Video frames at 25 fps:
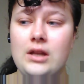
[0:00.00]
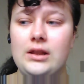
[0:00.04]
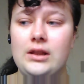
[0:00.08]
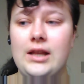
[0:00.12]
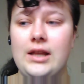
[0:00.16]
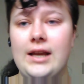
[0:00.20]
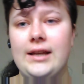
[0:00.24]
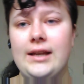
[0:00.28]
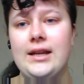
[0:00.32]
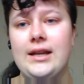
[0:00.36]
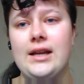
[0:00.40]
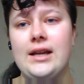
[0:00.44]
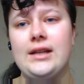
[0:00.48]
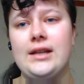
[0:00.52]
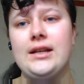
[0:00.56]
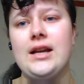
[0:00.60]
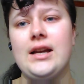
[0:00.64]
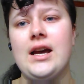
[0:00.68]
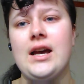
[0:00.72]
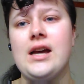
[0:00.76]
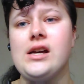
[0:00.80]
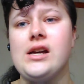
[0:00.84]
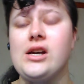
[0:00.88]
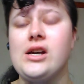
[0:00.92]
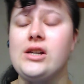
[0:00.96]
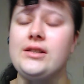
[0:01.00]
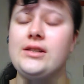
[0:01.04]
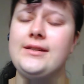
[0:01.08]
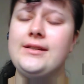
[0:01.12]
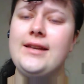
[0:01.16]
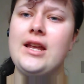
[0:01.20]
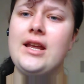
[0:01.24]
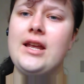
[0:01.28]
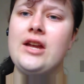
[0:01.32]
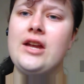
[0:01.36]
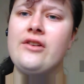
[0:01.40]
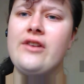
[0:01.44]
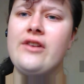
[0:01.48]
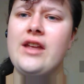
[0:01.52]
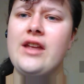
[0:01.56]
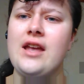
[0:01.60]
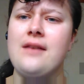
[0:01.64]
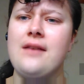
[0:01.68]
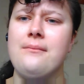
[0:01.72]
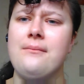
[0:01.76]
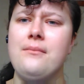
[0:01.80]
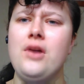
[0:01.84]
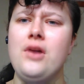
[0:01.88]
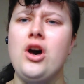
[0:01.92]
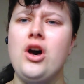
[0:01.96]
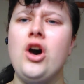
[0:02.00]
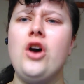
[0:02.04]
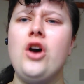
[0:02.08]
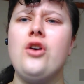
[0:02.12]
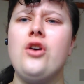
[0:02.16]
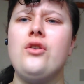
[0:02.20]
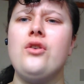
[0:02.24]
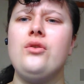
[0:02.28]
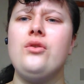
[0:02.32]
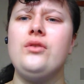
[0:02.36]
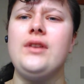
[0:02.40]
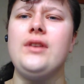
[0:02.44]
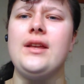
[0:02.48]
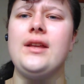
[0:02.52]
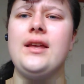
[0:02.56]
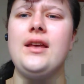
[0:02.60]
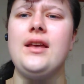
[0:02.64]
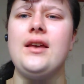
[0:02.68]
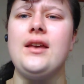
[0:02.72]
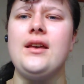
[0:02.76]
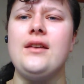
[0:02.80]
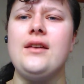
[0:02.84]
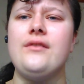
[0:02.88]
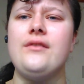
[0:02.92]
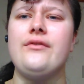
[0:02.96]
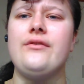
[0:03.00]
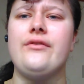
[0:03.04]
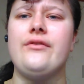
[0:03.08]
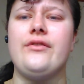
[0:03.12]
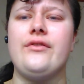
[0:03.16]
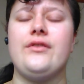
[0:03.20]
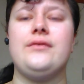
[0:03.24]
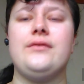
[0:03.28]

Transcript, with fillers: Like I got ulterior motive.